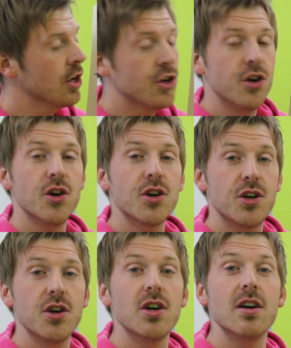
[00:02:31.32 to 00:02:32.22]
k,
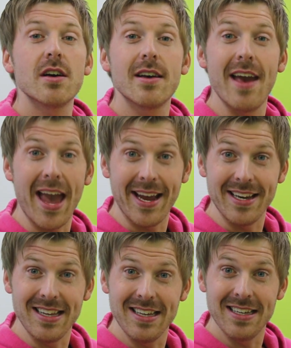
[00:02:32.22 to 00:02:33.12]
k,
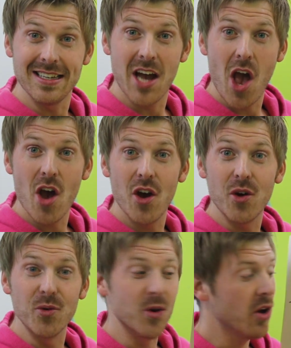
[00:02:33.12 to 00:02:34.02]
caney
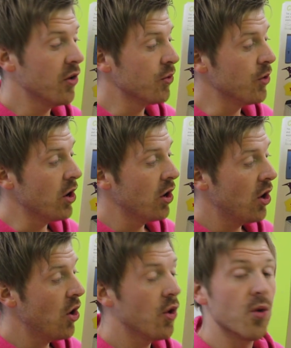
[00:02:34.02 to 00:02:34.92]
r, r,
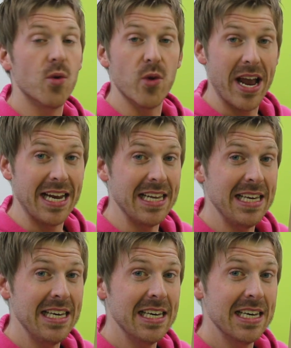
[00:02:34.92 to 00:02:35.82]

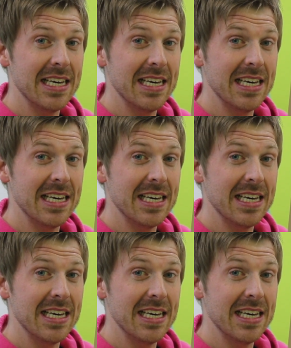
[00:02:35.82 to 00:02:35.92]
rainy.